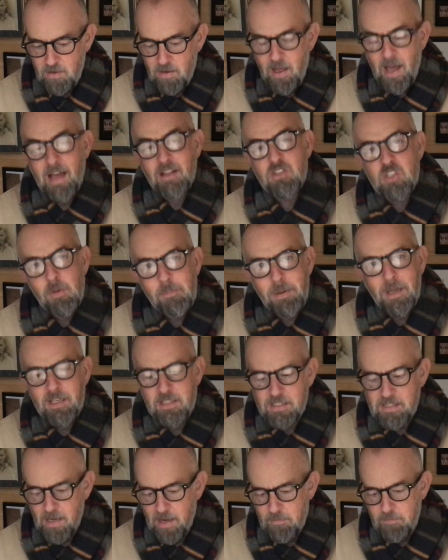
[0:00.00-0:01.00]
"And to Big
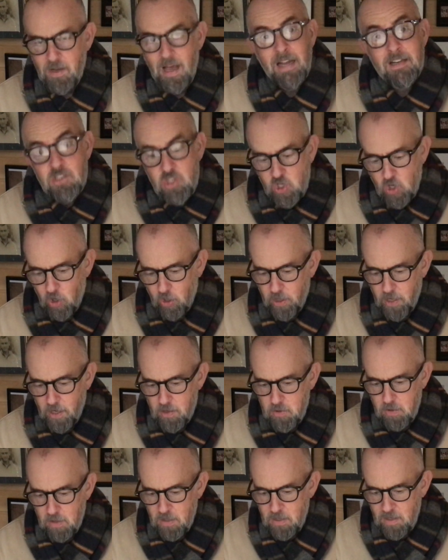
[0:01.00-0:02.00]
Sam, and
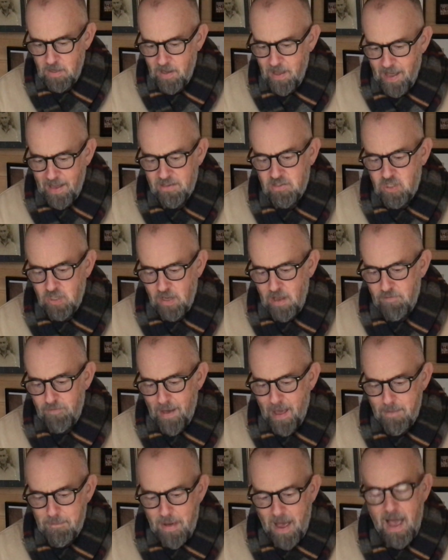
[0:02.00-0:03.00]
Jono, and Eve,
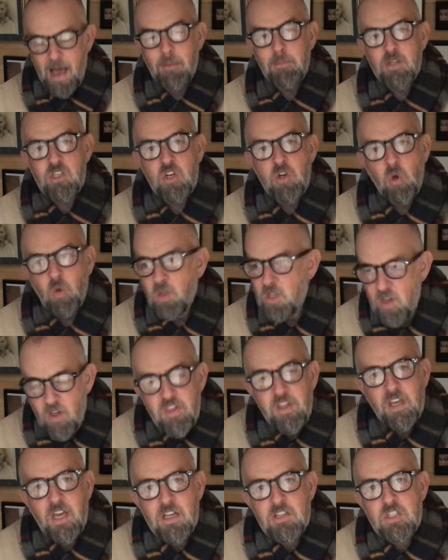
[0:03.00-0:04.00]
and Mohammed, and all the other
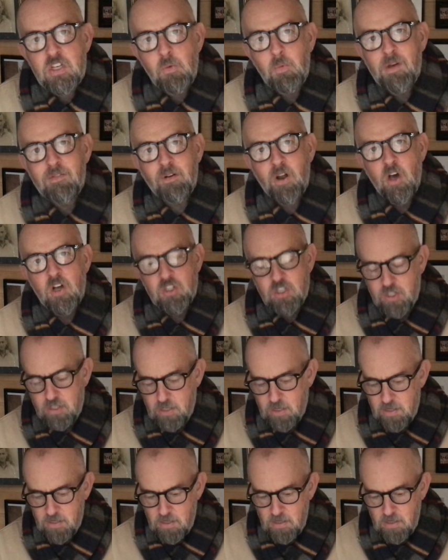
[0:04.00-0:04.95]
kids that we've lost."